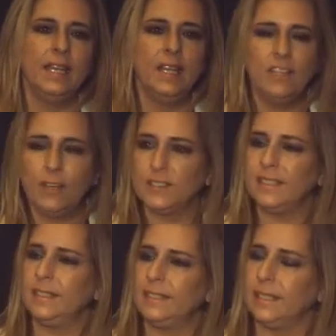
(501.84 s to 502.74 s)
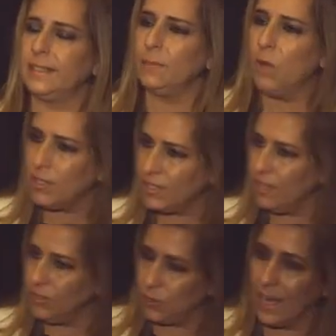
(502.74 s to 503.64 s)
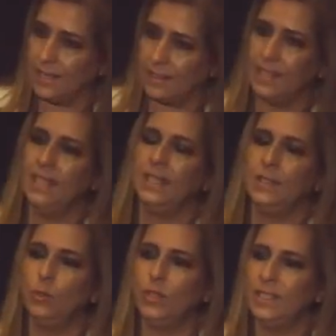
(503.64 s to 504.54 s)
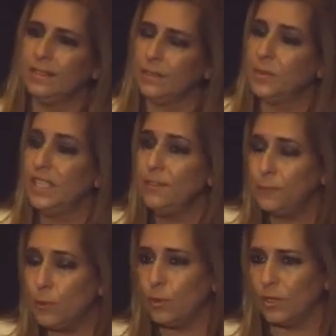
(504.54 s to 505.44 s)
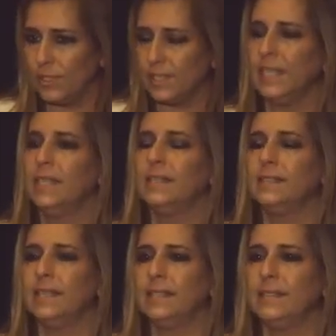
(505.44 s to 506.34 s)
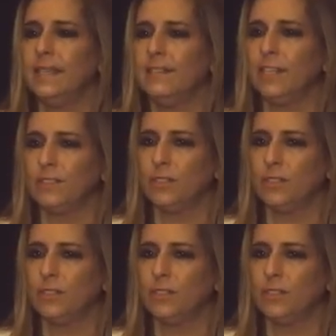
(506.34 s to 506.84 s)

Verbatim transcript: a level of the smart contracts who reinforce the, the level